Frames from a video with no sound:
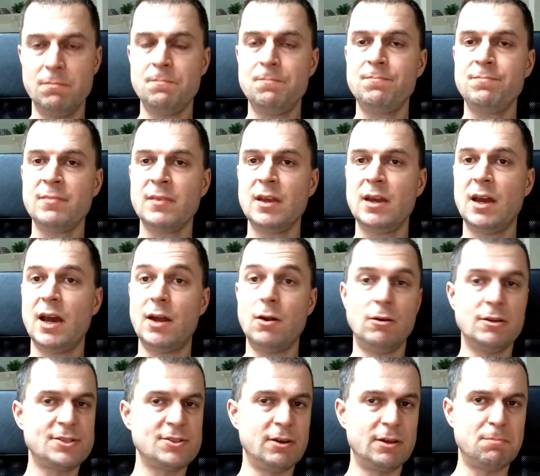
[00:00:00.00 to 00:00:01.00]
So,
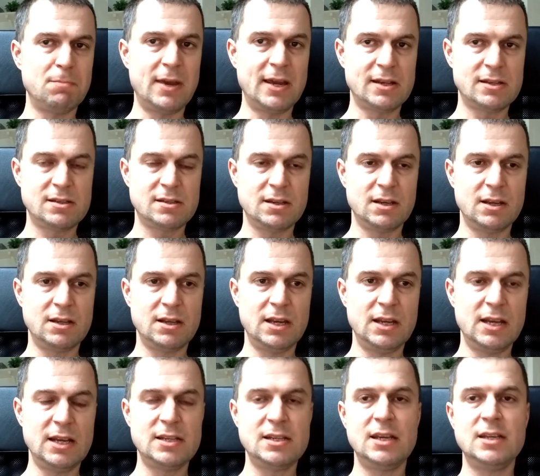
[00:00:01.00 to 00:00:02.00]
and also it makes
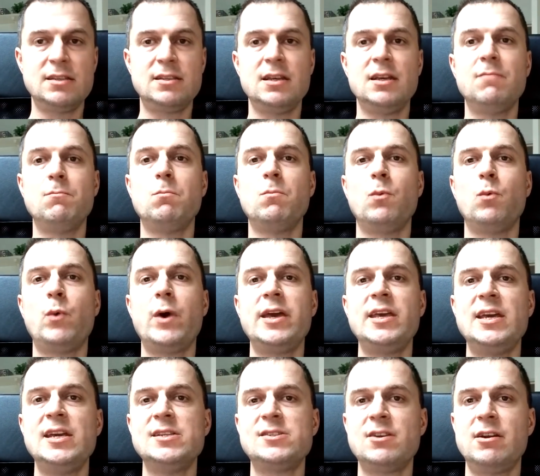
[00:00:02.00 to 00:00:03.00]
it's
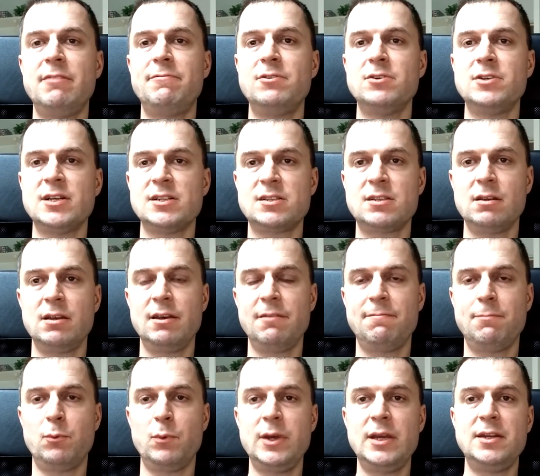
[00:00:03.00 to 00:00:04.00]
way easier if
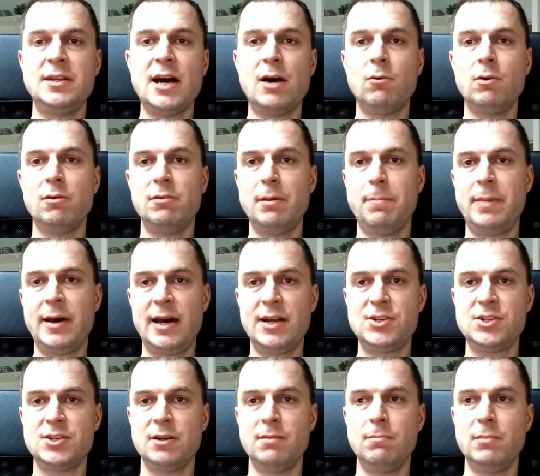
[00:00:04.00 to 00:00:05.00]
we download the
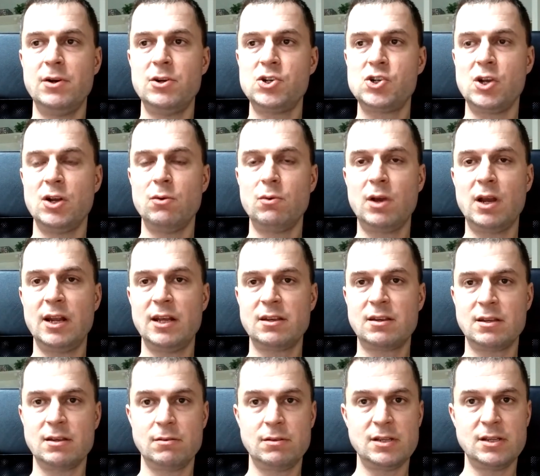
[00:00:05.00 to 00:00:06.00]
patch and merge
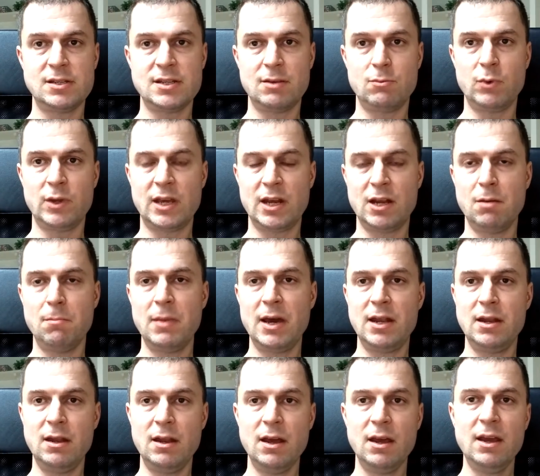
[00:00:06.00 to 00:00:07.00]
locally, since then we can
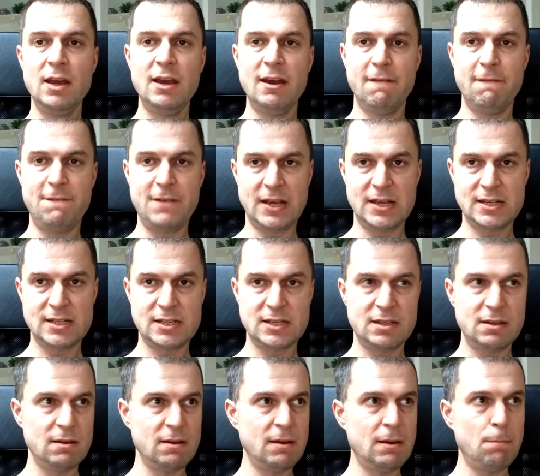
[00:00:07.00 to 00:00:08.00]
amend and
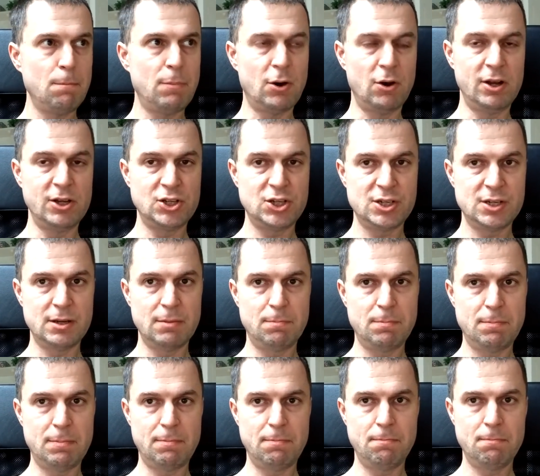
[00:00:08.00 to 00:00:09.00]
fix,
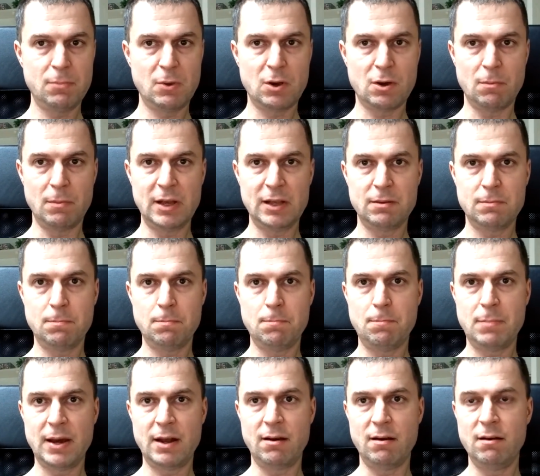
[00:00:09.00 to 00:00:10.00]
polish the commit
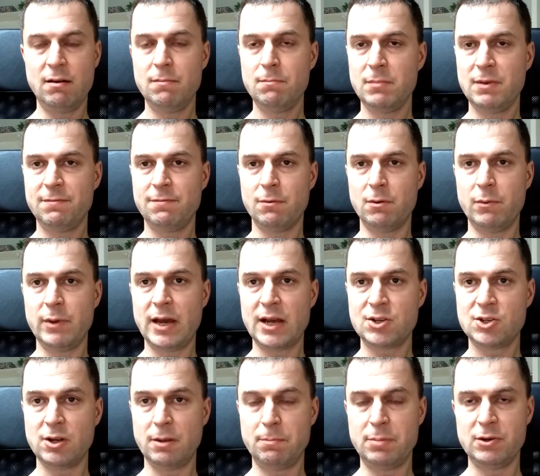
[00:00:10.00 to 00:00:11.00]
better before
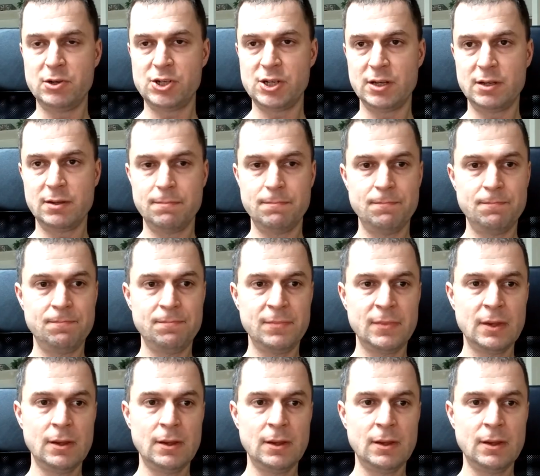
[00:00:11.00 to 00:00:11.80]
we actually push it.